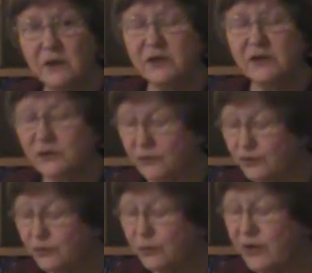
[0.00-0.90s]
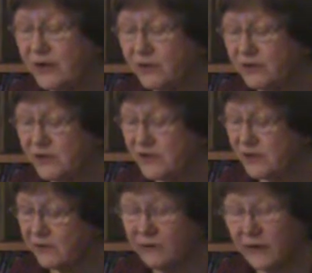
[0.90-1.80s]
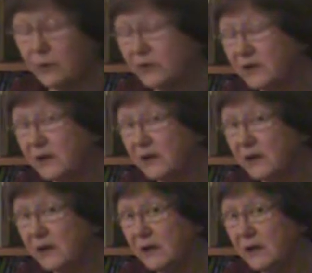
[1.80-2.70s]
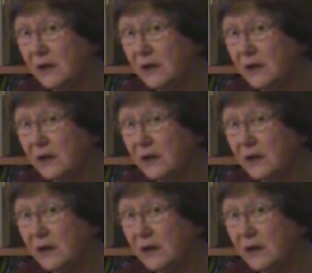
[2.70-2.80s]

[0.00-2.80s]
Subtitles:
so that your patrons can find what they need